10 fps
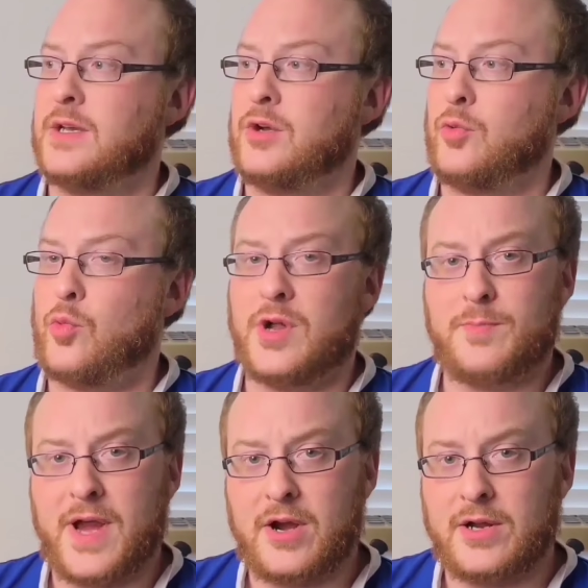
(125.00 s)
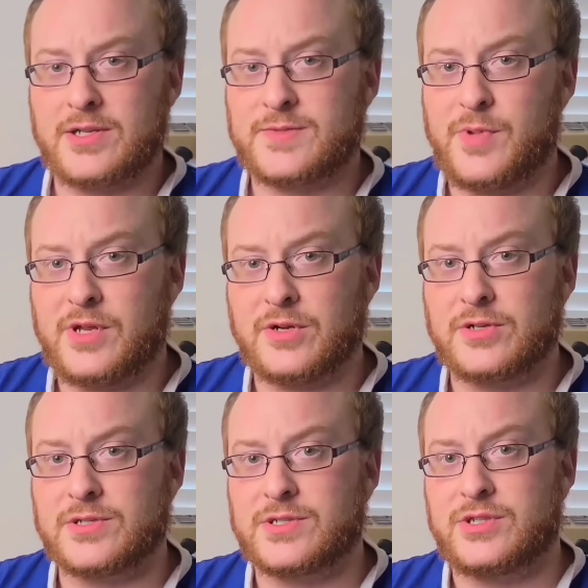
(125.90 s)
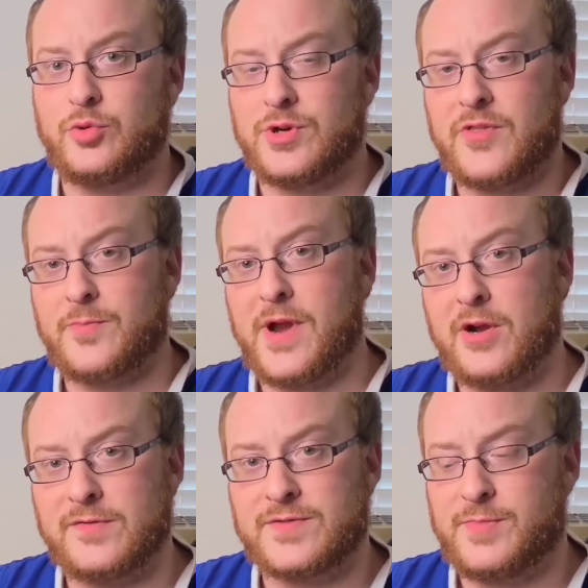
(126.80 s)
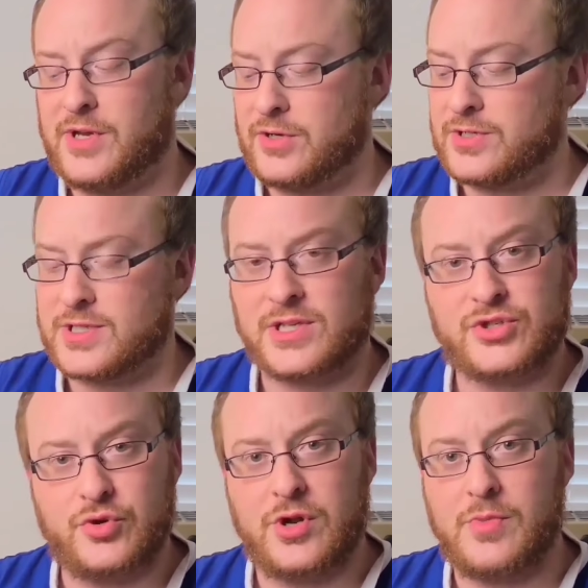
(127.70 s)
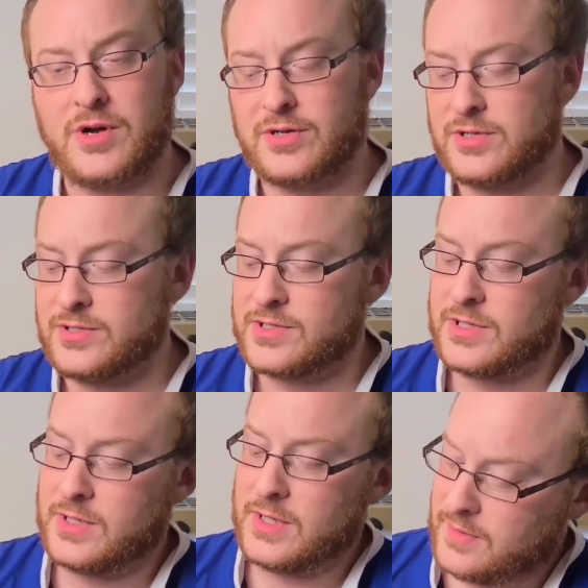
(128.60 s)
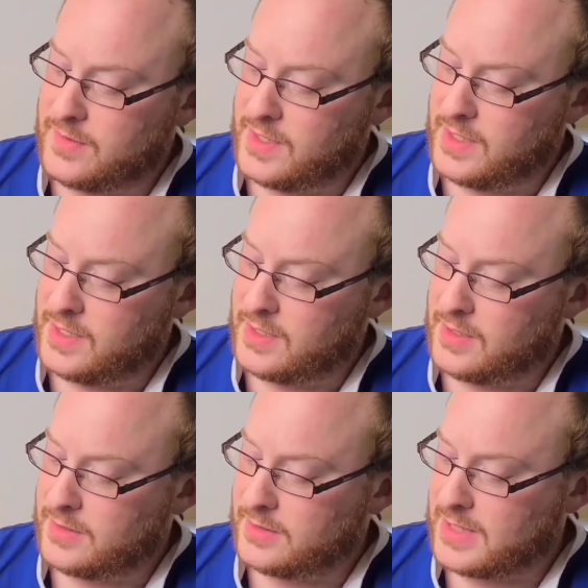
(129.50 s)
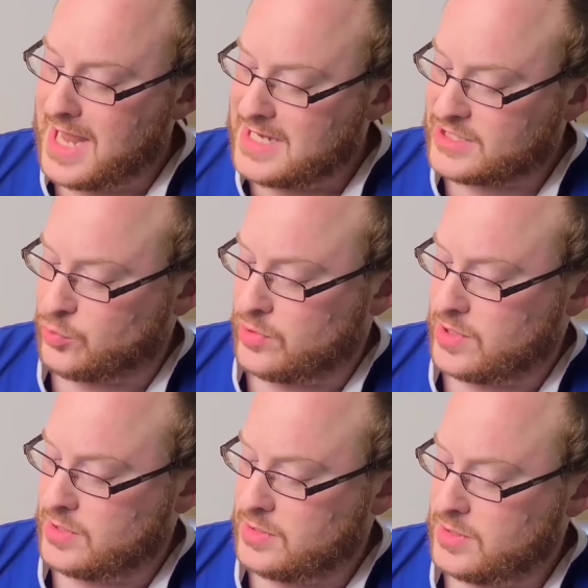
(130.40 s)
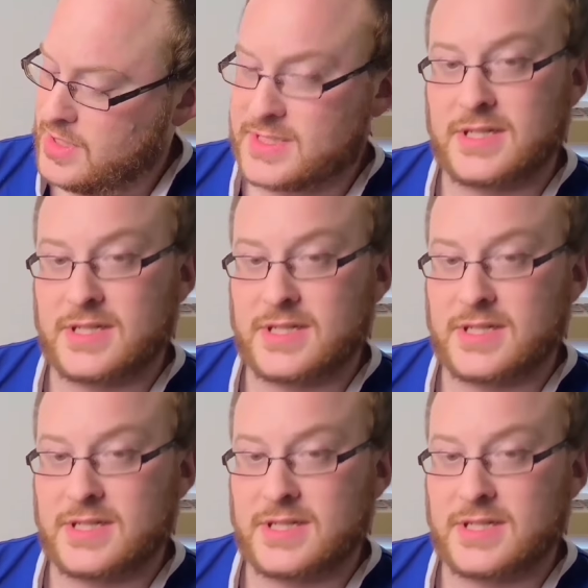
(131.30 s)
one pair of speakers to another pair of speakers, like studio monitors. The last one is the